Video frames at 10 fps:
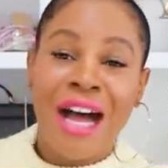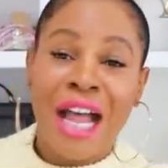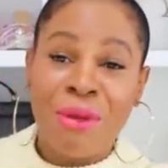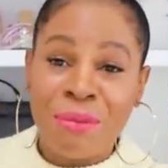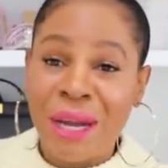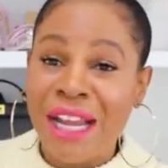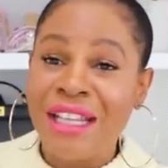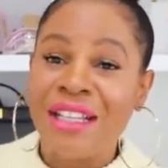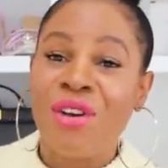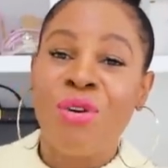I would buy
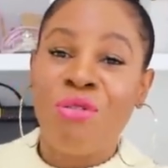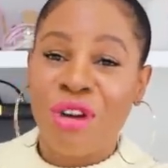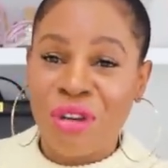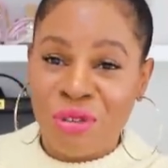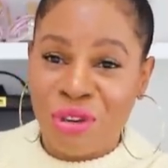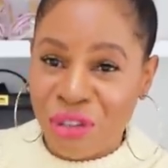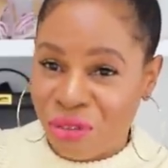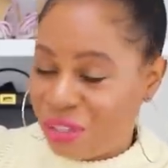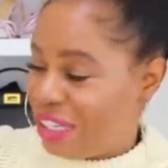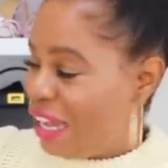it over and over and
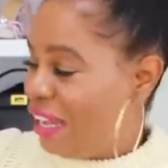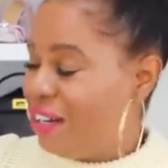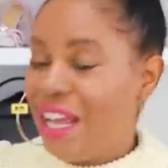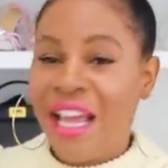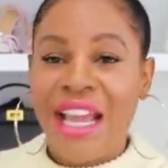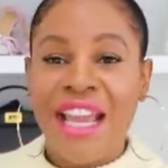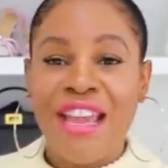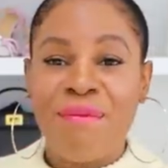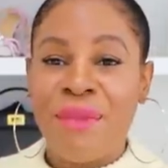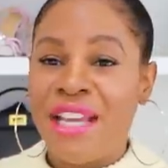over again.
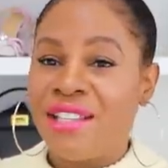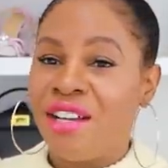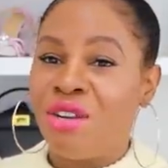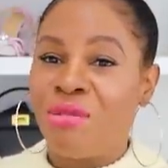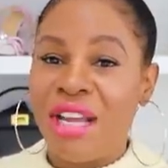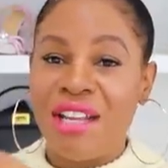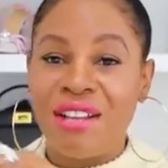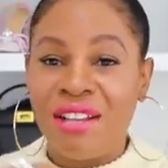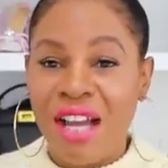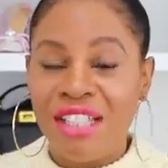It makes a great
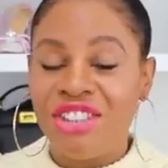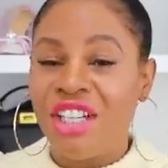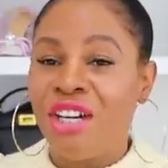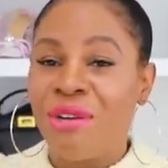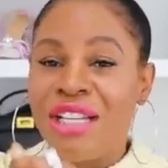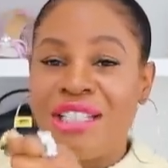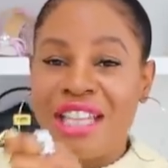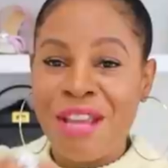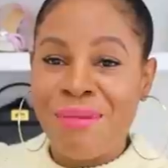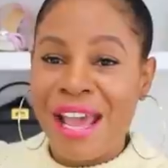clutch, a great
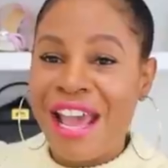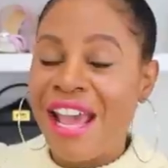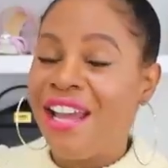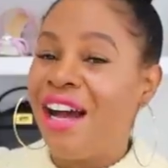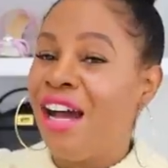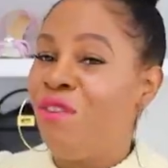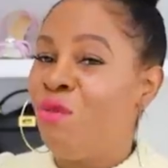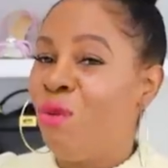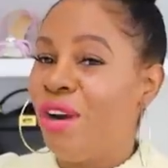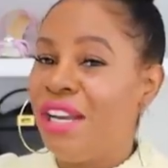day bag.
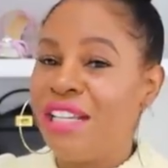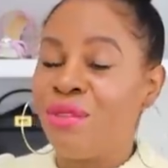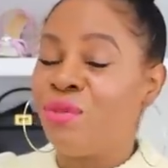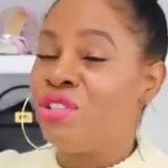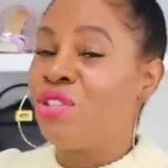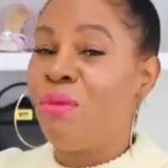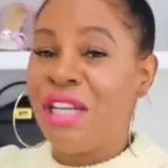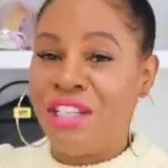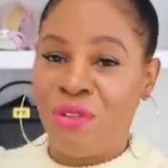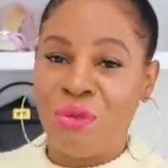I've worn it with so
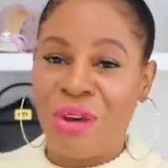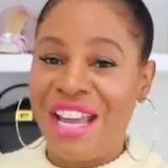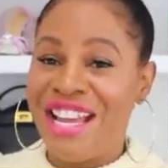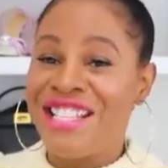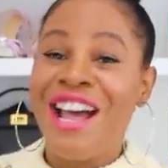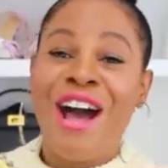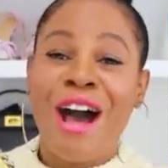many different ways.